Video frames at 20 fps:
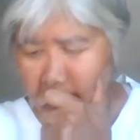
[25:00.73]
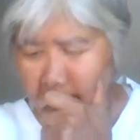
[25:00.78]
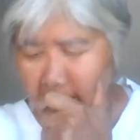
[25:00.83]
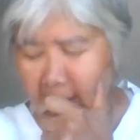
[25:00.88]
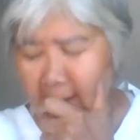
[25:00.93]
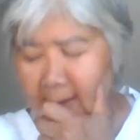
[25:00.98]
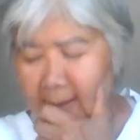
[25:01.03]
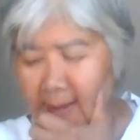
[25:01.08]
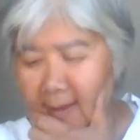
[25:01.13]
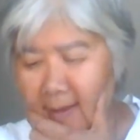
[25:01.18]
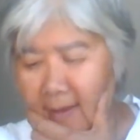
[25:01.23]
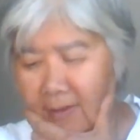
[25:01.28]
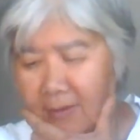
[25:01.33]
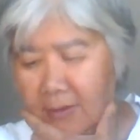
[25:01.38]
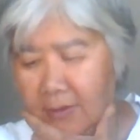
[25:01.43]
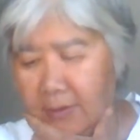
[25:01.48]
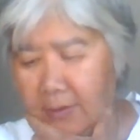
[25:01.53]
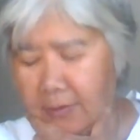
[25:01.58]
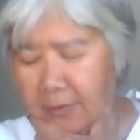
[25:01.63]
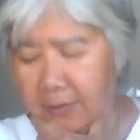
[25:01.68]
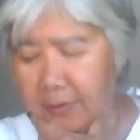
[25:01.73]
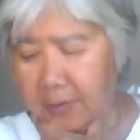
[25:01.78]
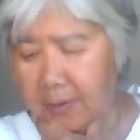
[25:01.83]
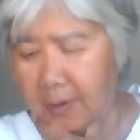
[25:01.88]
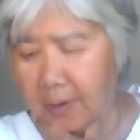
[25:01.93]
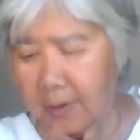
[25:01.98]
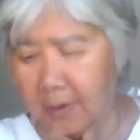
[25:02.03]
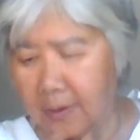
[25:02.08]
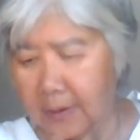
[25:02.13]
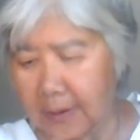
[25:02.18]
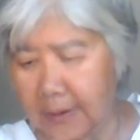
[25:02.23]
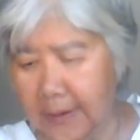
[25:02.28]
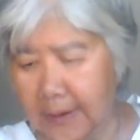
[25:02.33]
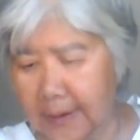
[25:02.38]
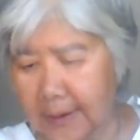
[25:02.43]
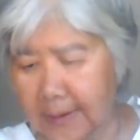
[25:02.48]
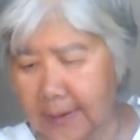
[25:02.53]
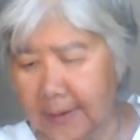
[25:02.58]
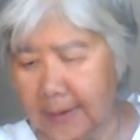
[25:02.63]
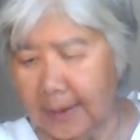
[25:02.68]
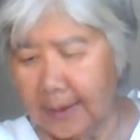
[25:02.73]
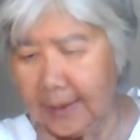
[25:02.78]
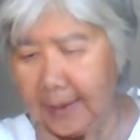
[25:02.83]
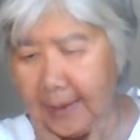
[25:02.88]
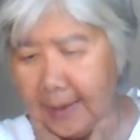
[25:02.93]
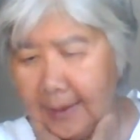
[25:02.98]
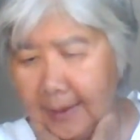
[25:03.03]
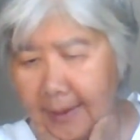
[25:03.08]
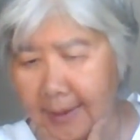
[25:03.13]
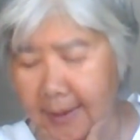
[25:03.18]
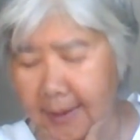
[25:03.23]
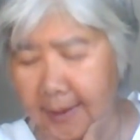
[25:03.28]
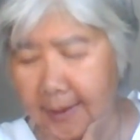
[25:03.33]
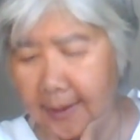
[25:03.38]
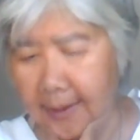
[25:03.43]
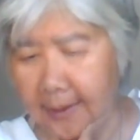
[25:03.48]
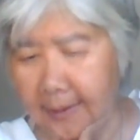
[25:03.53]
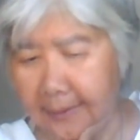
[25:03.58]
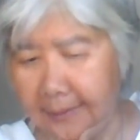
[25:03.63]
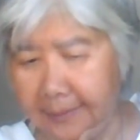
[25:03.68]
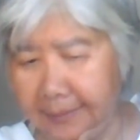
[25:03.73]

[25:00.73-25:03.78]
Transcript: getting to the root causes. And then the